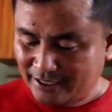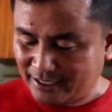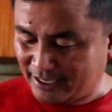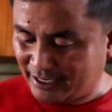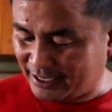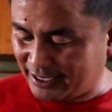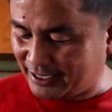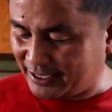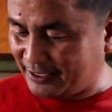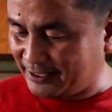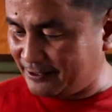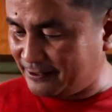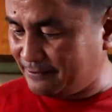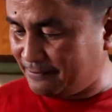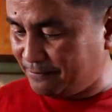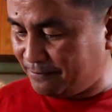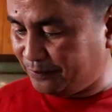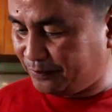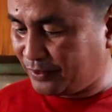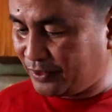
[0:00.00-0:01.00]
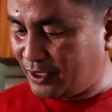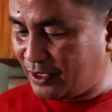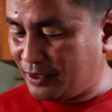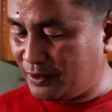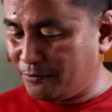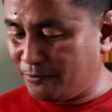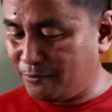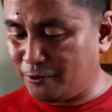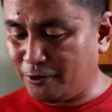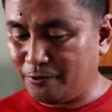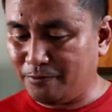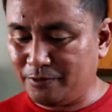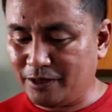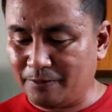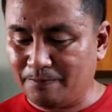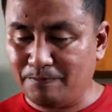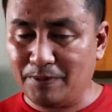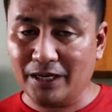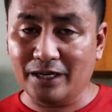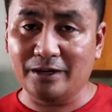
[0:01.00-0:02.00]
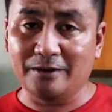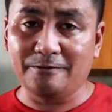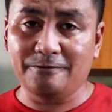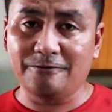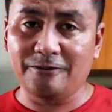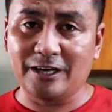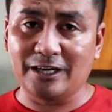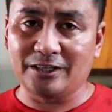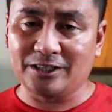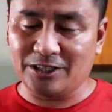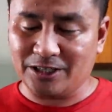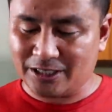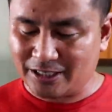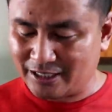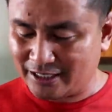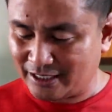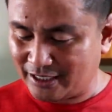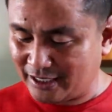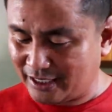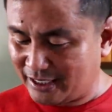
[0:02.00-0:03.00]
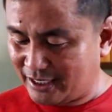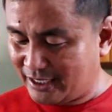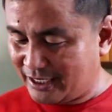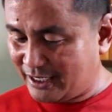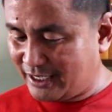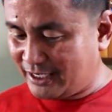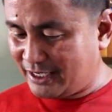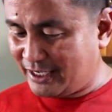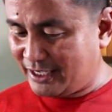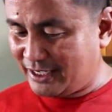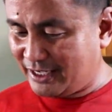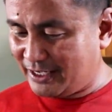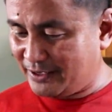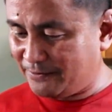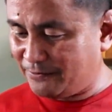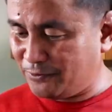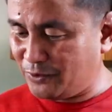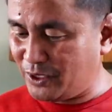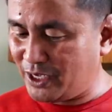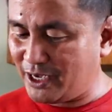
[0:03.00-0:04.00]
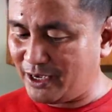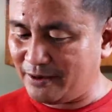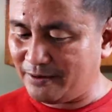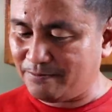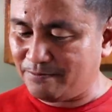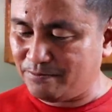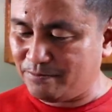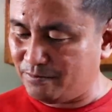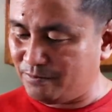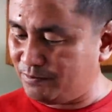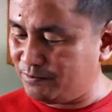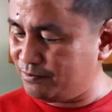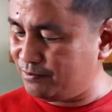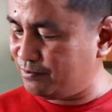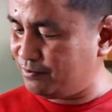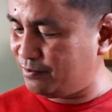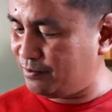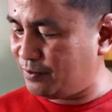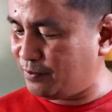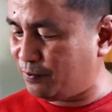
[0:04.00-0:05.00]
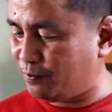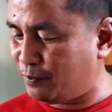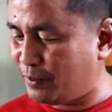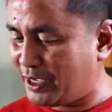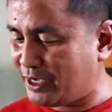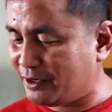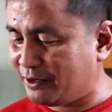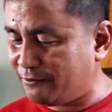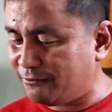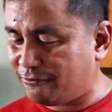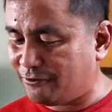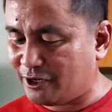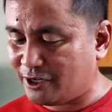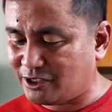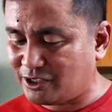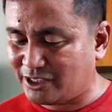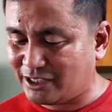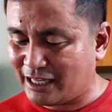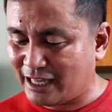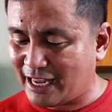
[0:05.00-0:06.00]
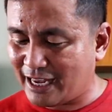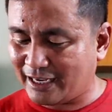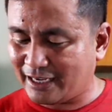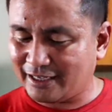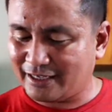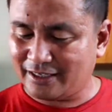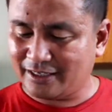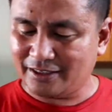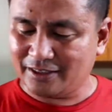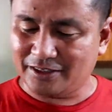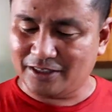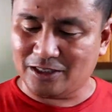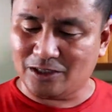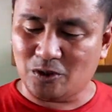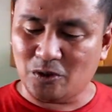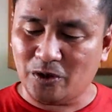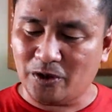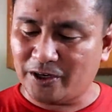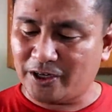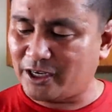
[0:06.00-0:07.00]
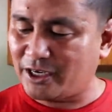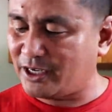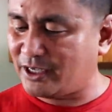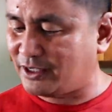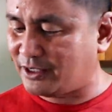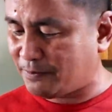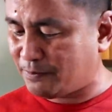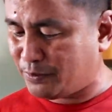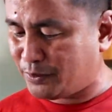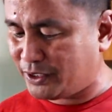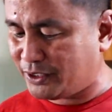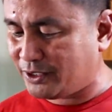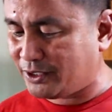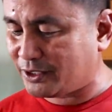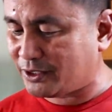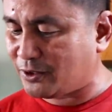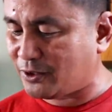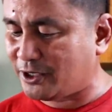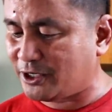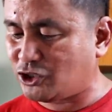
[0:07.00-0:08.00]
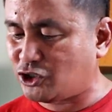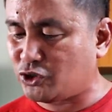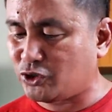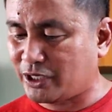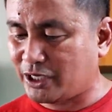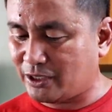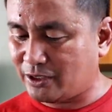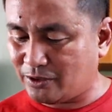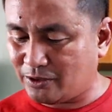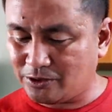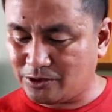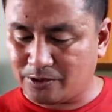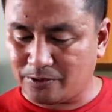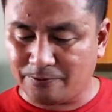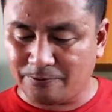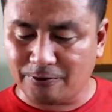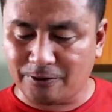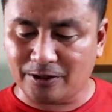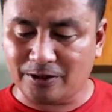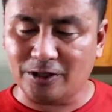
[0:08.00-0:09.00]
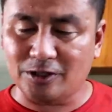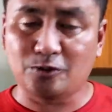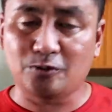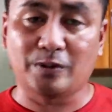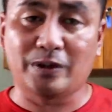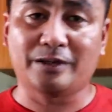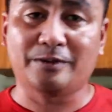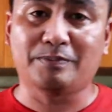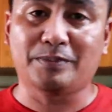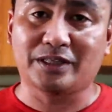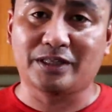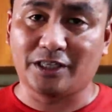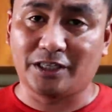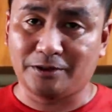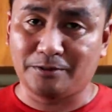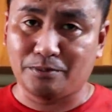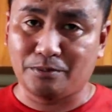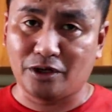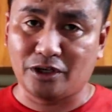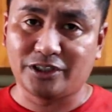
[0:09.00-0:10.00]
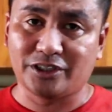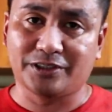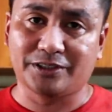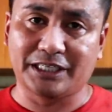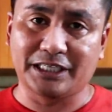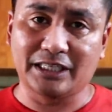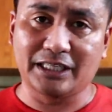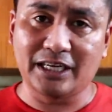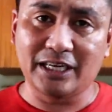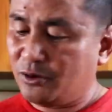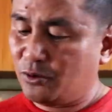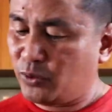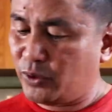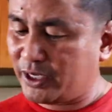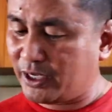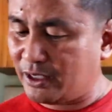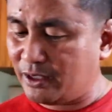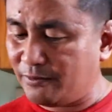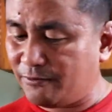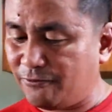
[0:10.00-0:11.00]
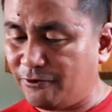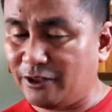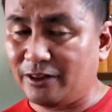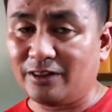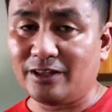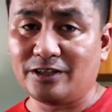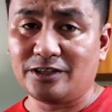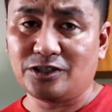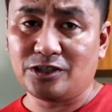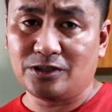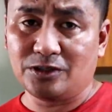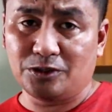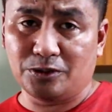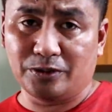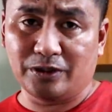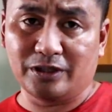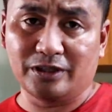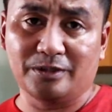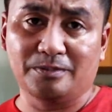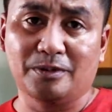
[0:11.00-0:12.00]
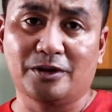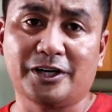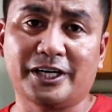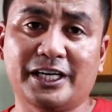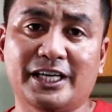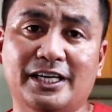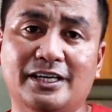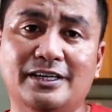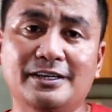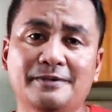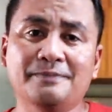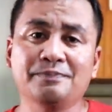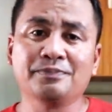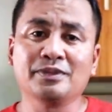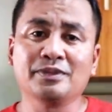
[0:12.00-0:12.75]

and for the bigger fish. If we have bigger fish like the koi, the breeder kois, you can also feed this one, but in moderate. We can feed this during the morning